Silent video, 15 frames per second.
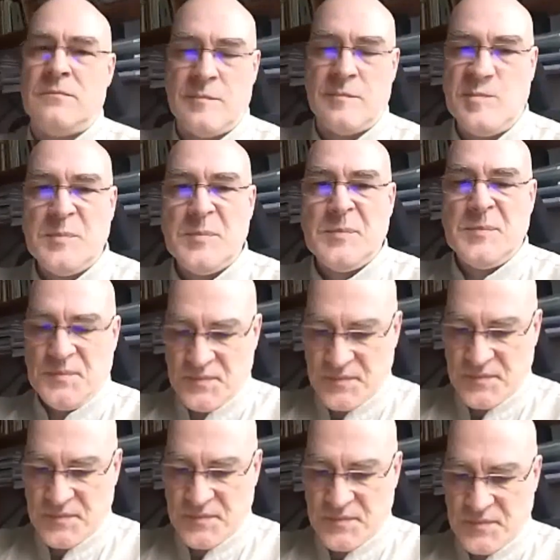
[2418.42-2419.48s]
panels, they're
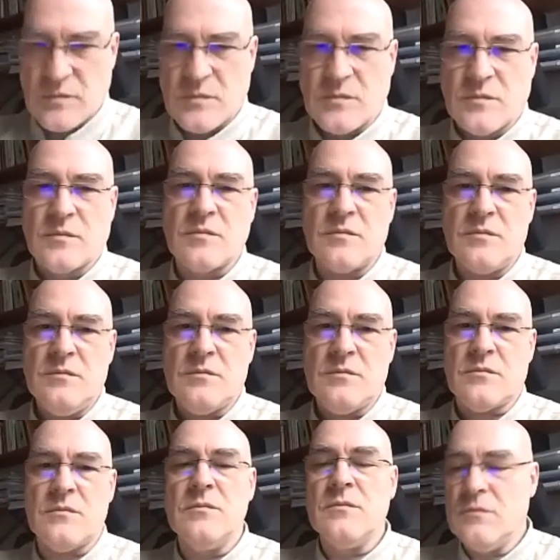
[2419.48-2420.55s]
way ahead, both in
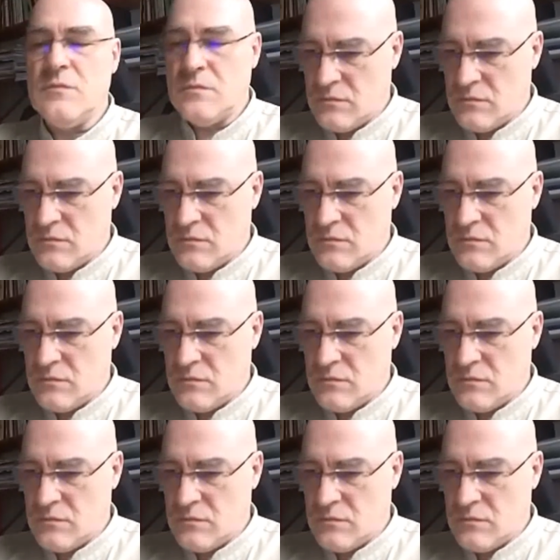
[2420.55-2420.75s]
terms of